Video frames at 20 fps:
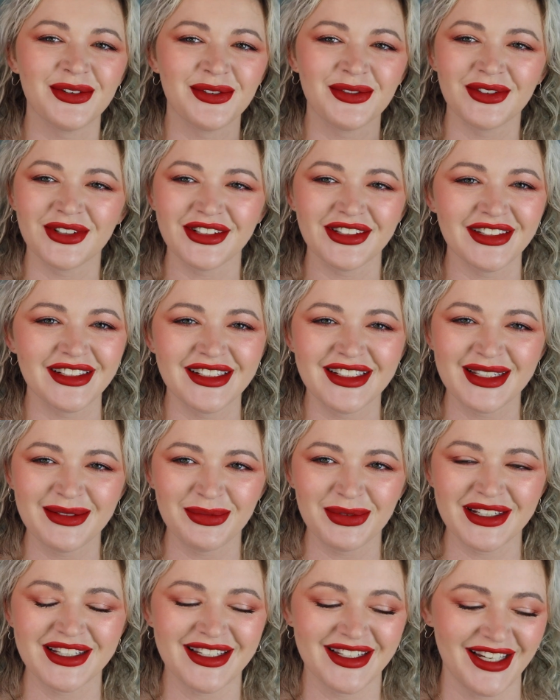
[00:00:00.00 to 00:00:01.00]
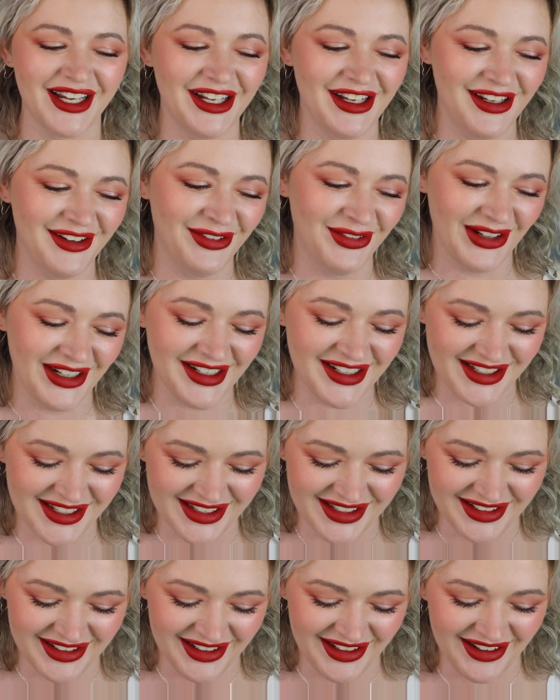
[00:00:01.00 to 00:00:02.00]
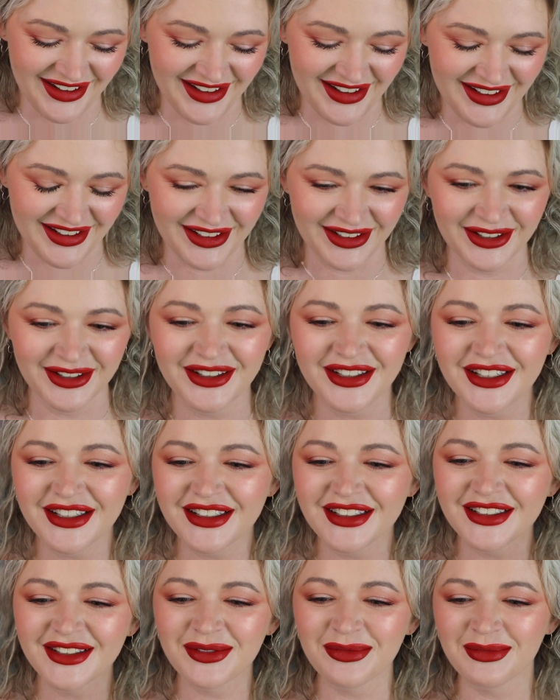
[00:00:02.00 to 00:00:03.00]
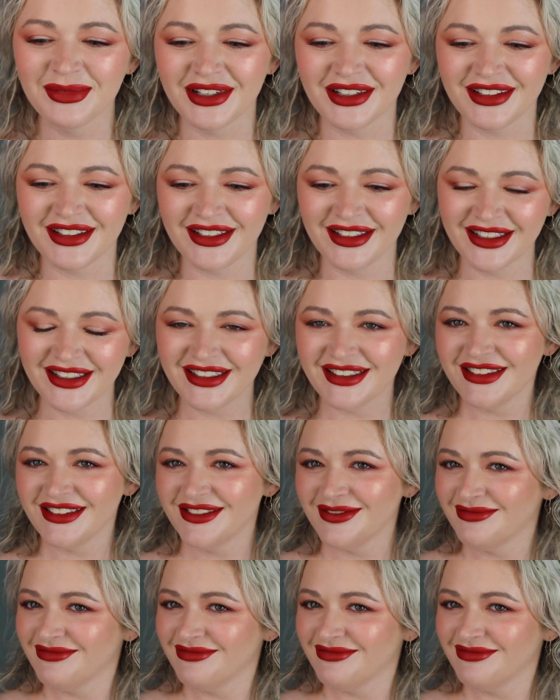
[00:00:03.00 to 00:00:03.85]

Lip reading: overly specific scenario, but like,